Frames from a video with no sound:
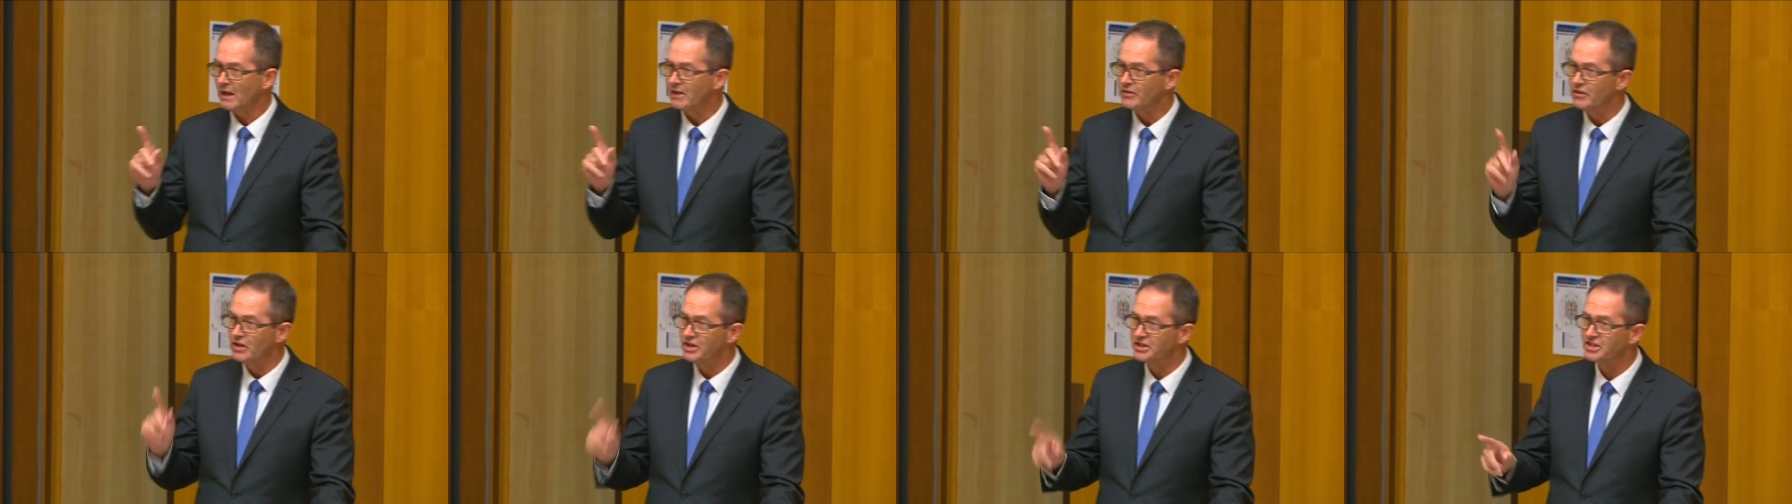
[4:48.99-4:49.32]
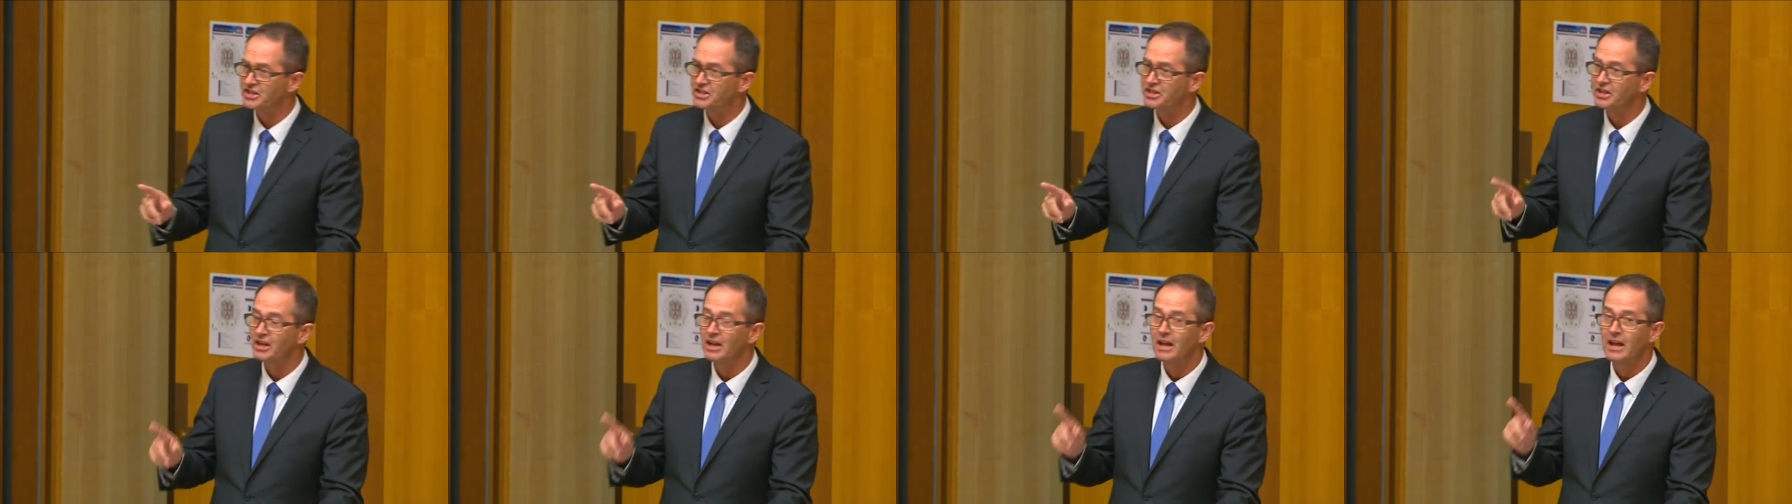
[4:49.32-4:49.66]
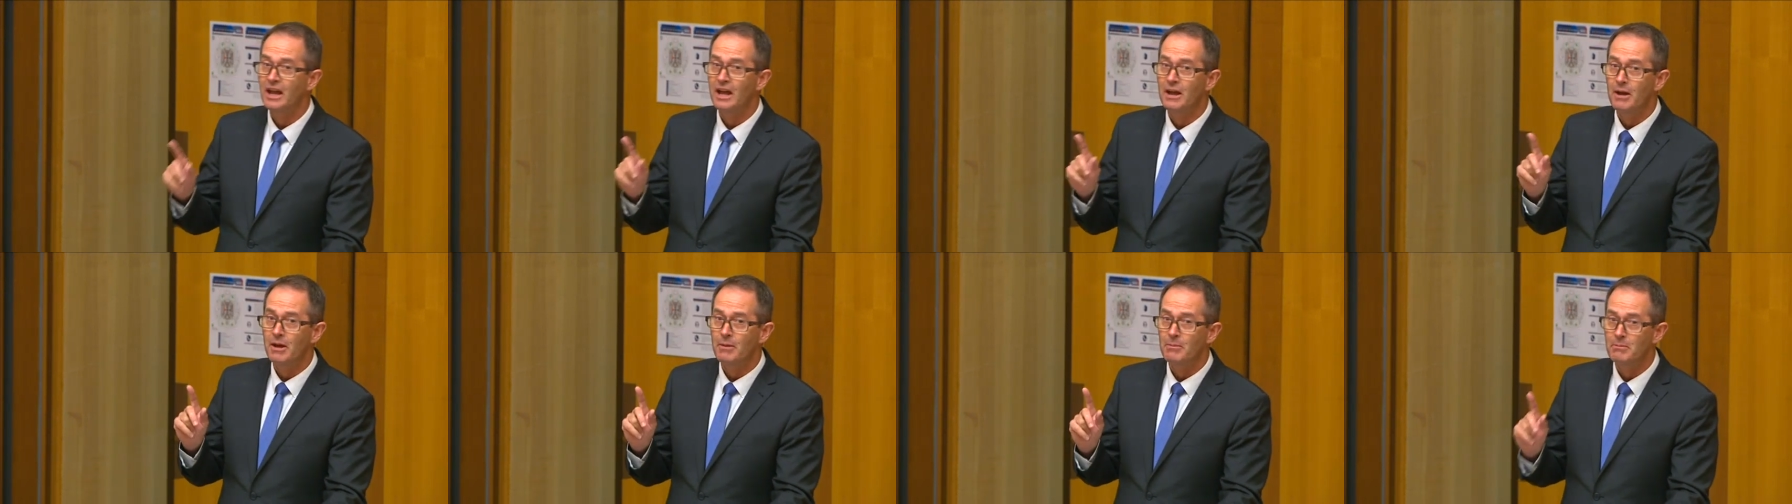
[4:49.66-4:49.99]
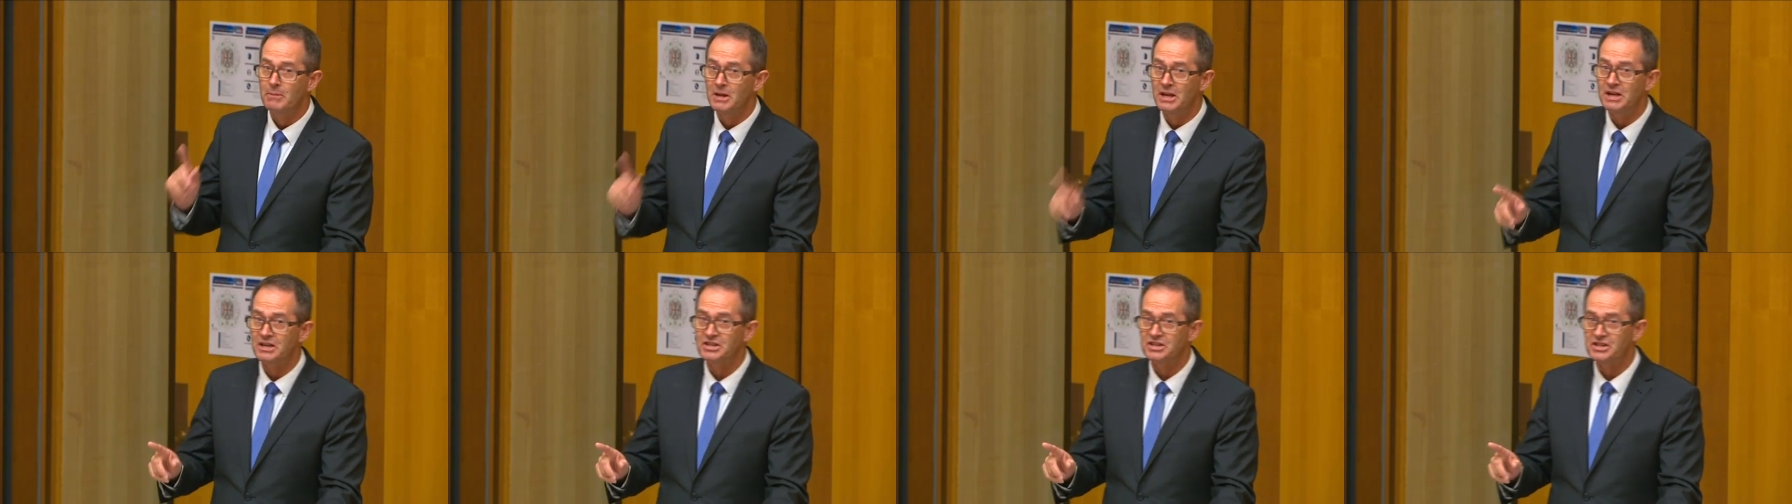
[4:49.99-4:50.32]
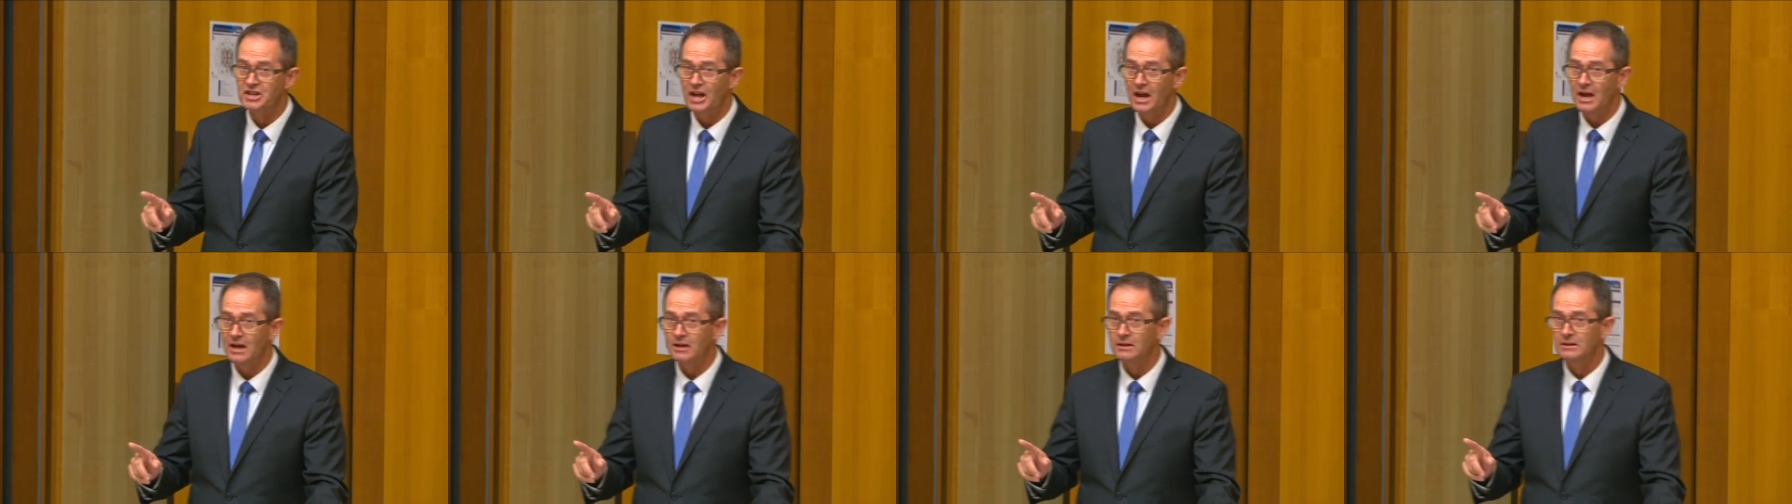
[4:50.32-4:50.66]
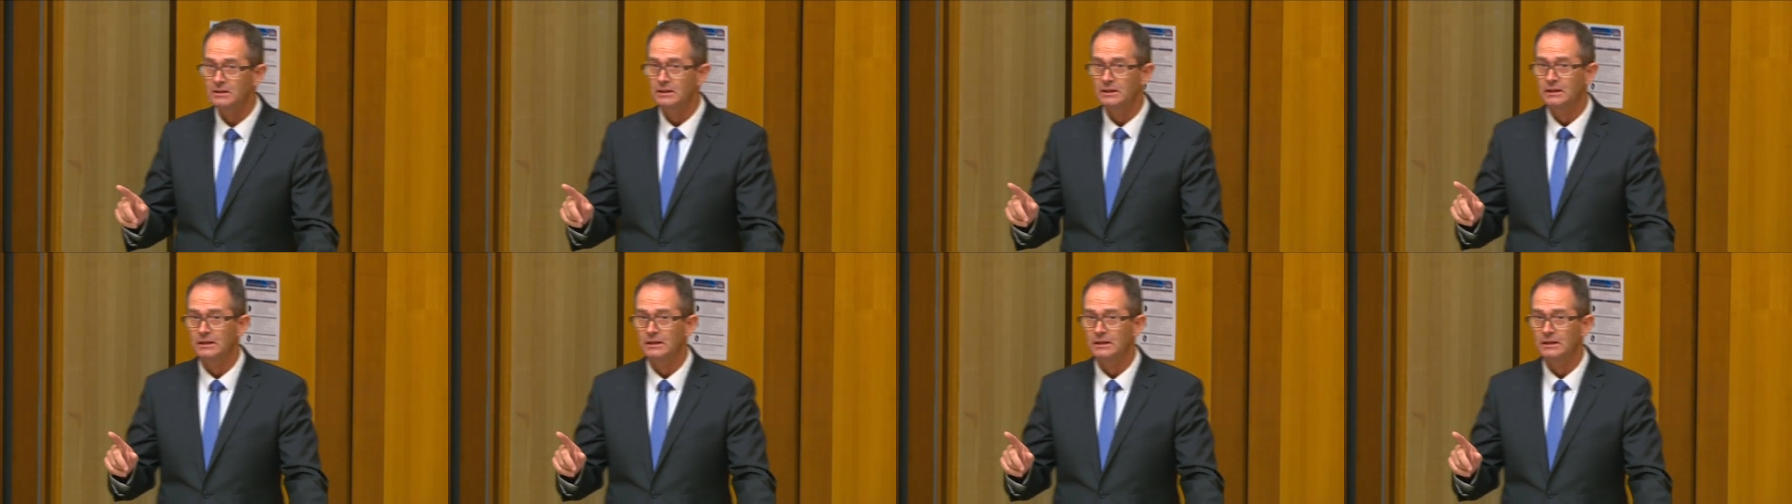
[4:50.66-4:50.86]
This minister,